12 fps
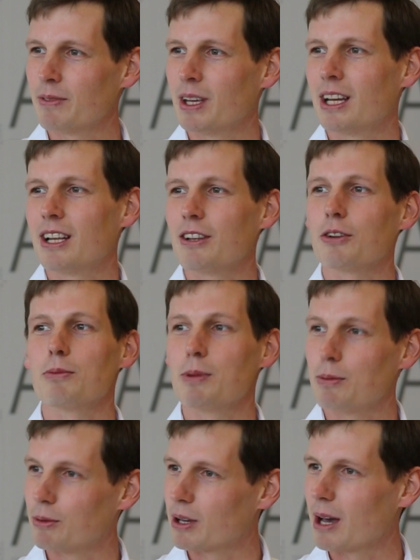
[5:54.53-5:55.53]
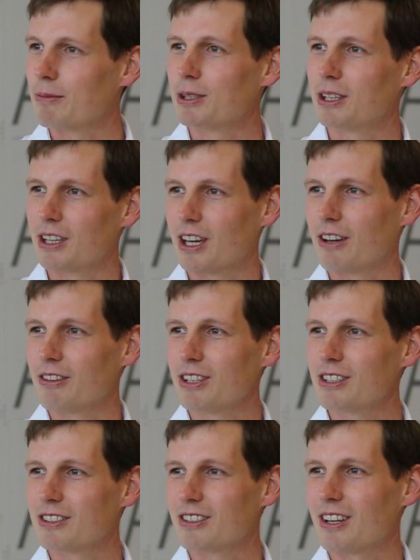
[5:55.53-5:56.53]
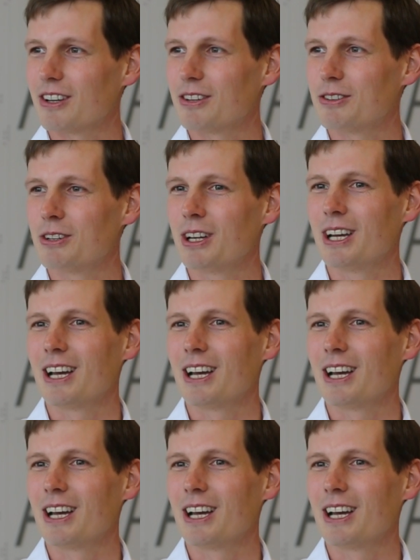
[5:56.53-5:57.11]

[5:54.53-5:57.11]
Mm. A lot of people coming and going. So